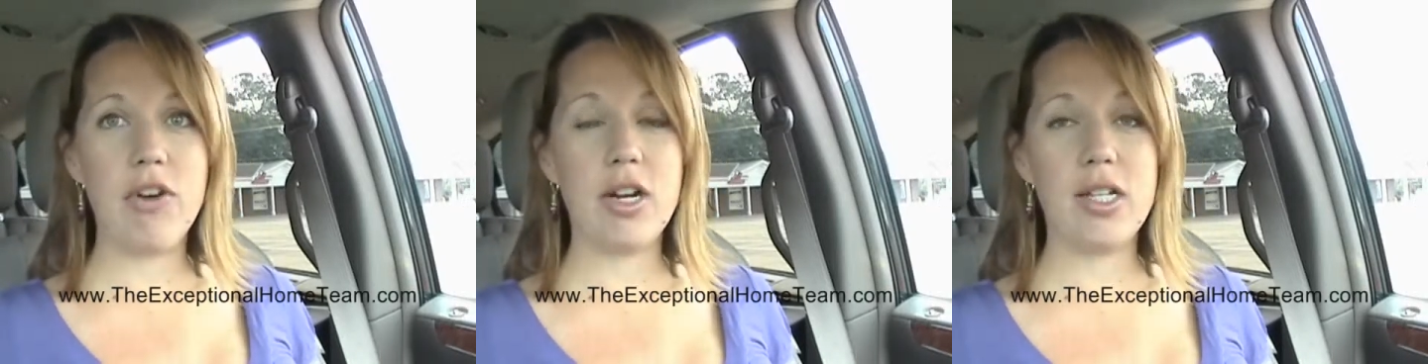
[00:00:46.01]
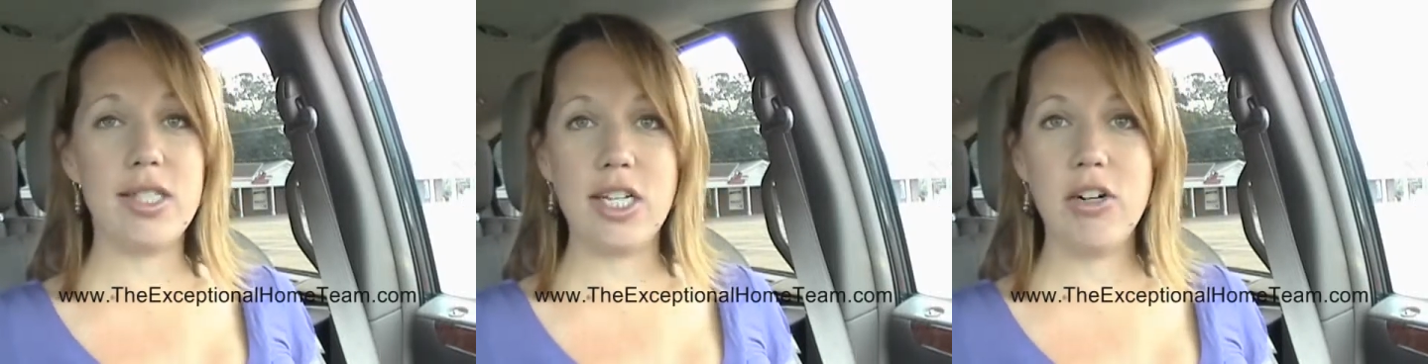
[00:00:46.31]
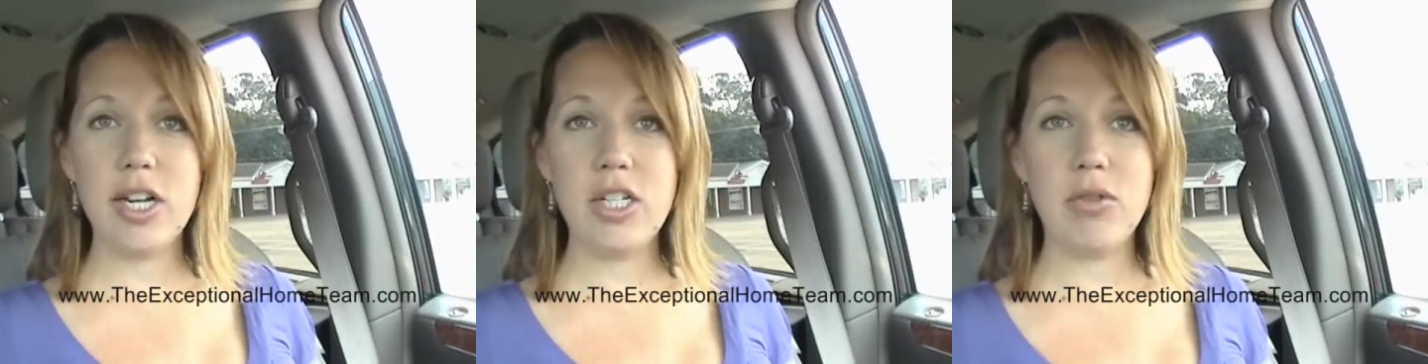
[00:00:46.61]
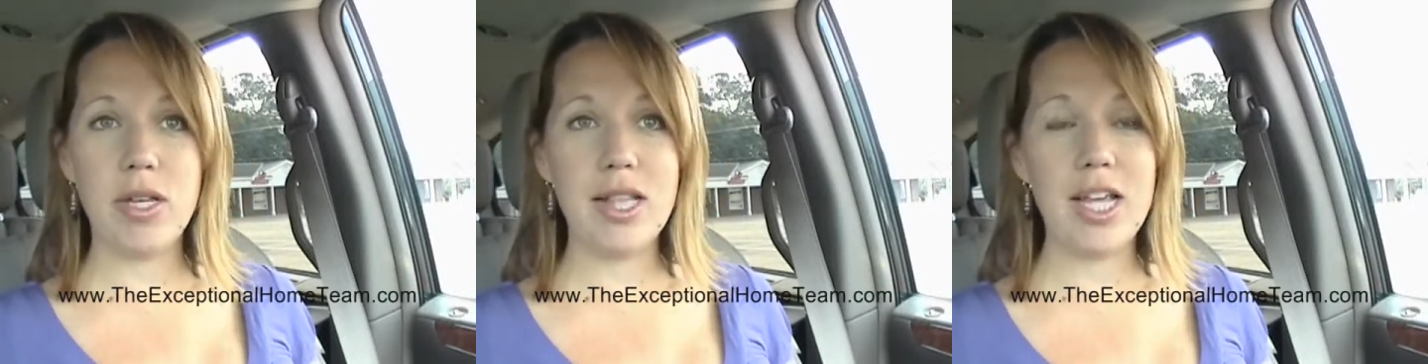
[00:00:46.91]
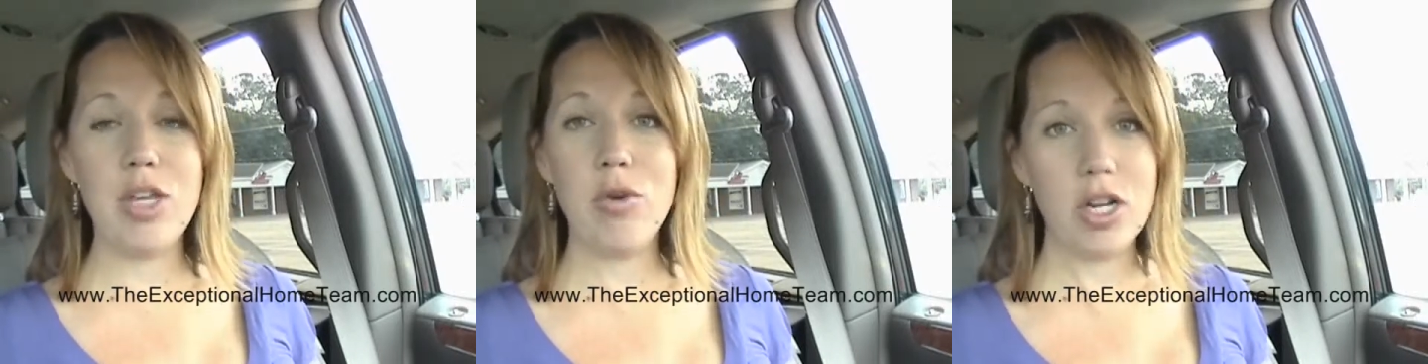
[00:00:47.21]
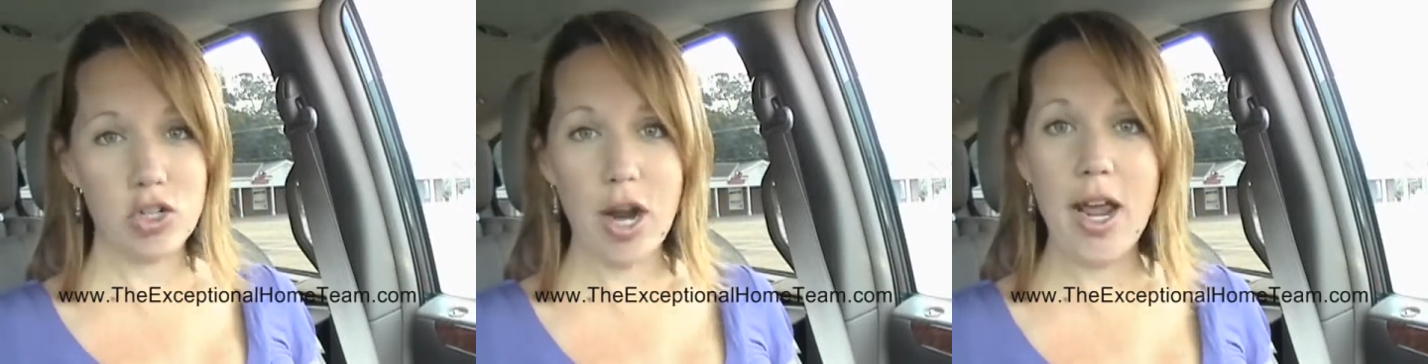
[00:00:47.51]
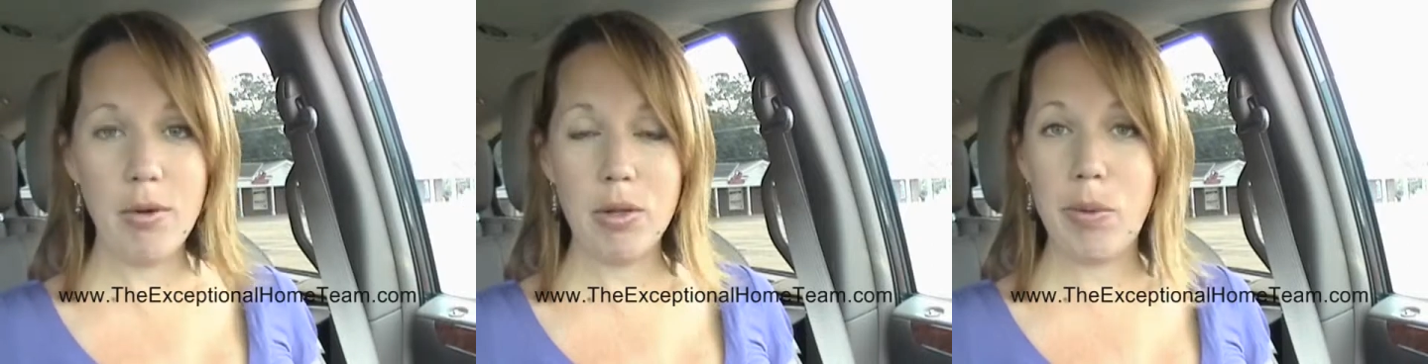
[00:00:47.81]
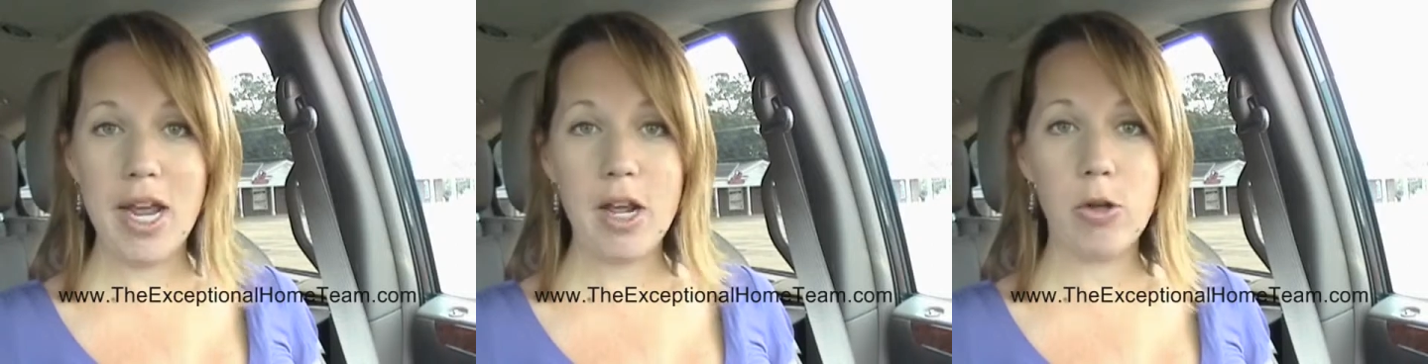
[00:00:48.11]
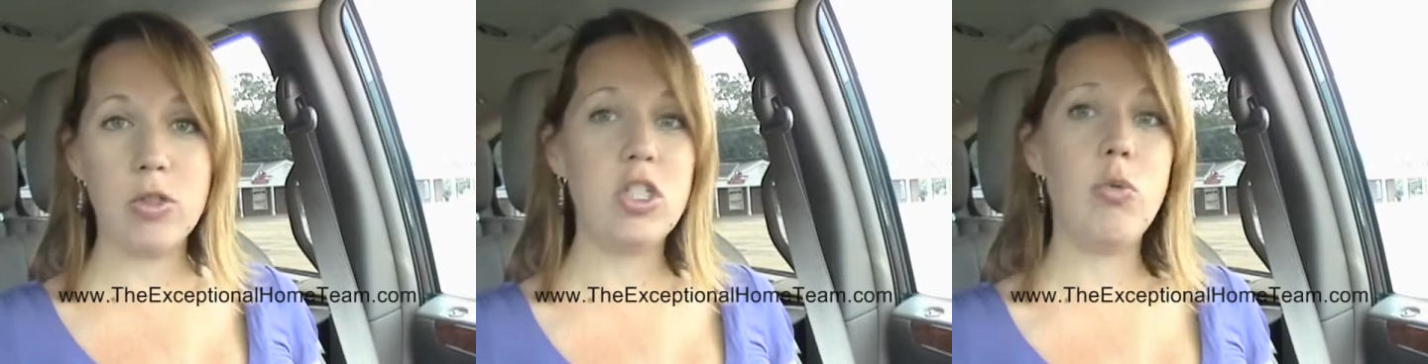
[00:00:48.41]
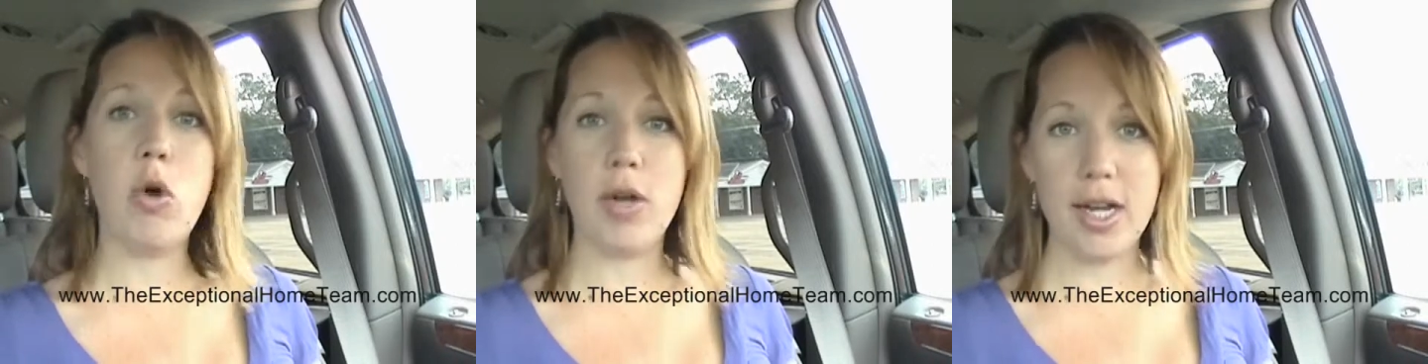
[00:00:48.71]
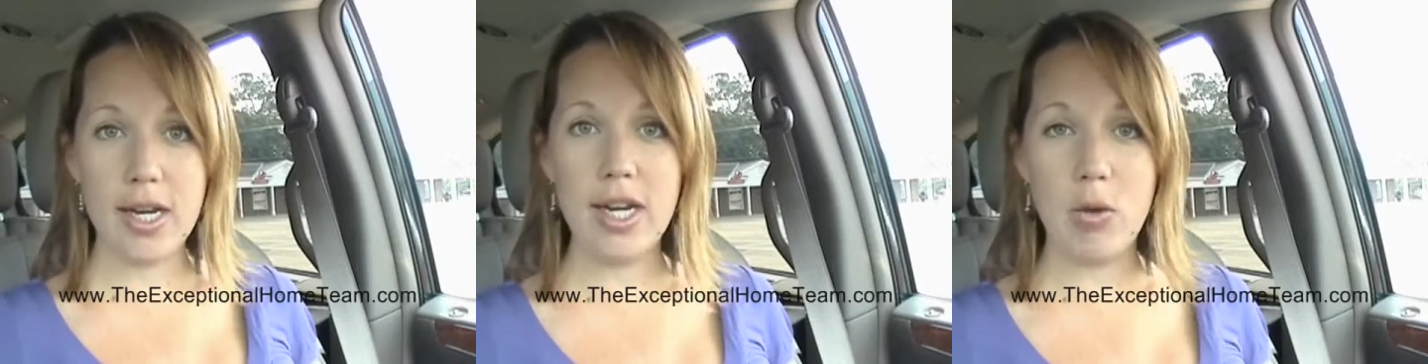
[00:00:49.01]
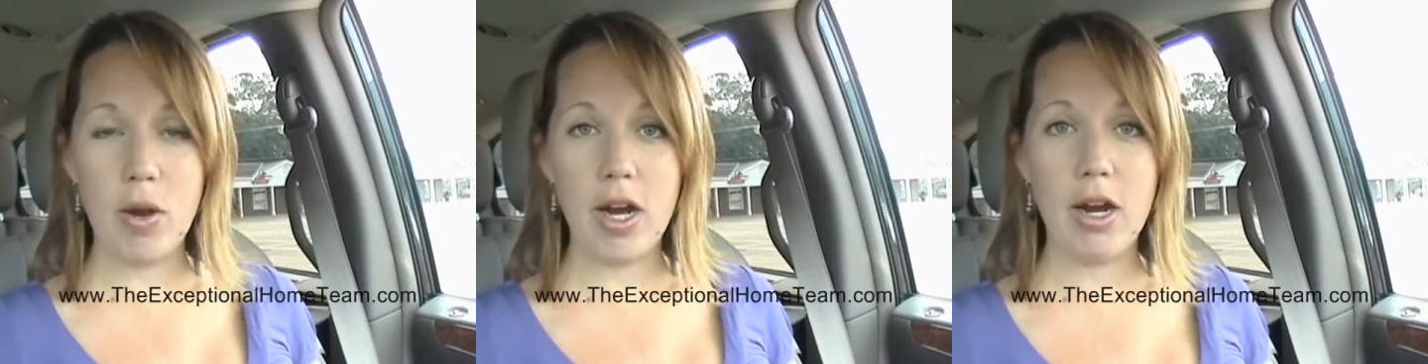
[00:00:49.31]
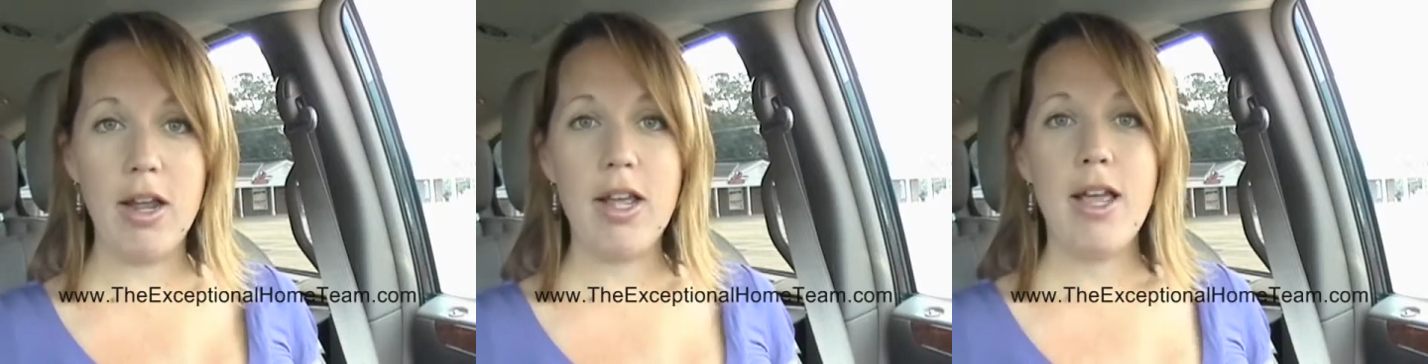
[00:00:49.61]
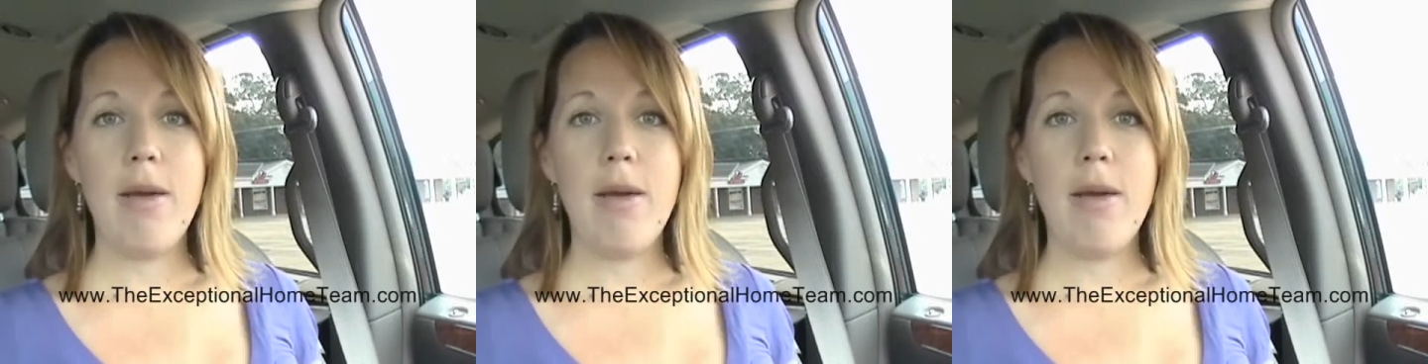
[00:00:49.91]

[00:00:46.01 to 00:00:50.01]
If you're considering doing that, you can try it with bank owns. You won't get anywhere,